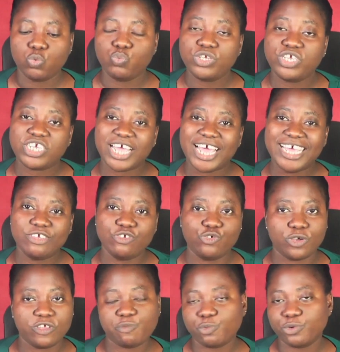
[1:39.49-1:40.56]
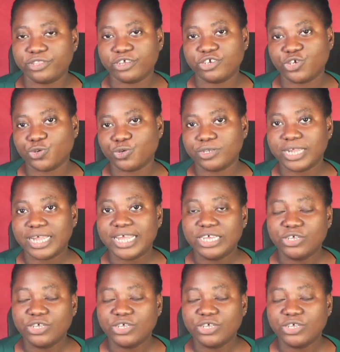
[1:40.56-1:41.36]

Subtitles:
which enjoys protection